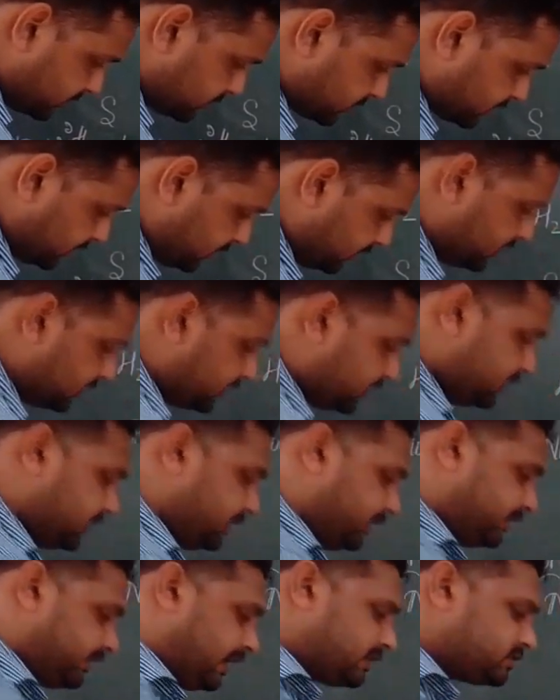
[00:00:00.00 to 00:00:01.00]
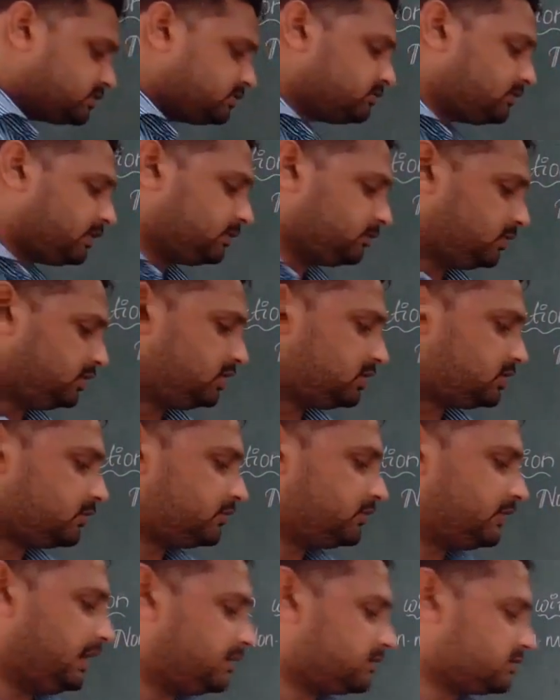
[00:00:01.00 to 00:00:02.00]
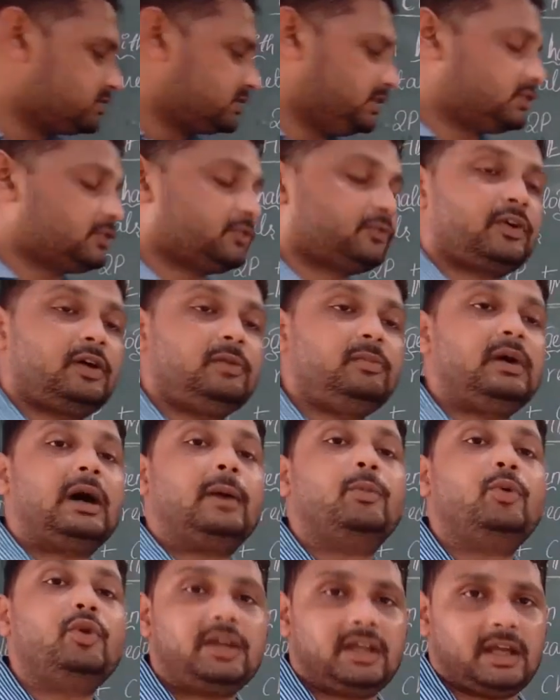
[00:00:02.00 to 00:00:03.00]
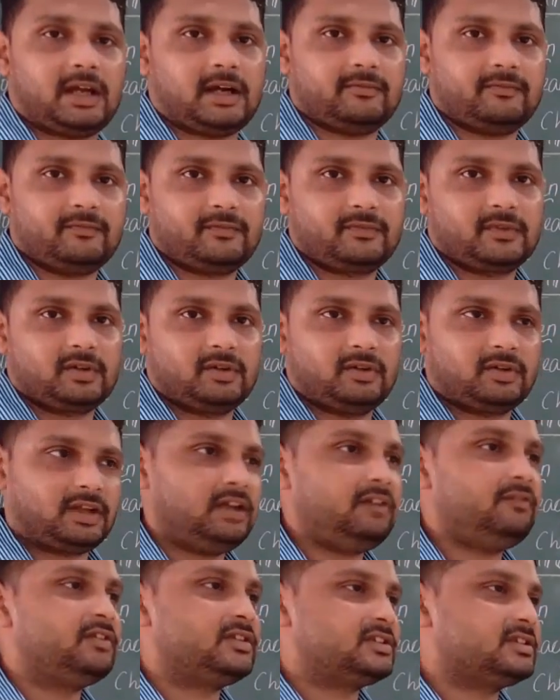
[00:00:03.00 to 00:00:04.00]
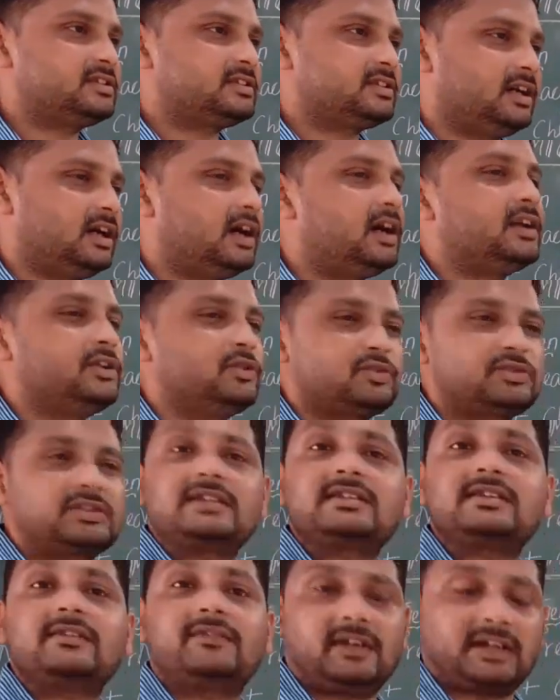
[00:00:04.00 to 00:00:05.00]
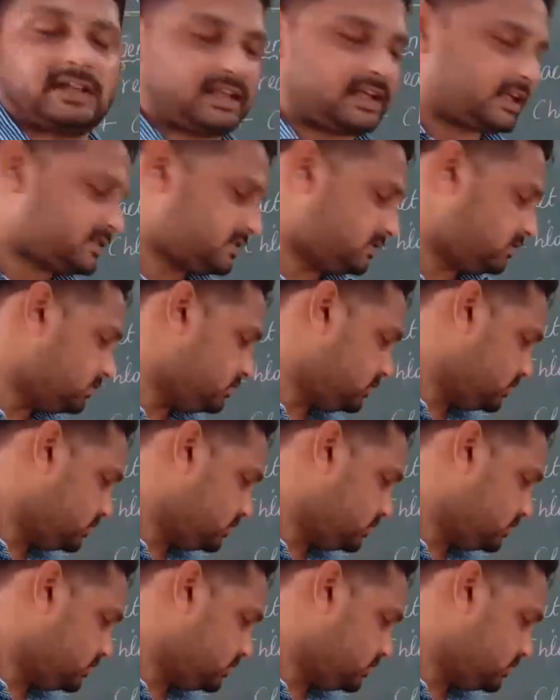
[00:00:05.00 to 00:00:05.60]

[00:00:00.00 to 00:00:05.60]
Okay, it reacts with 1 molecule of nitrogen to form ammonia. Okay, which is used as a fertilizer.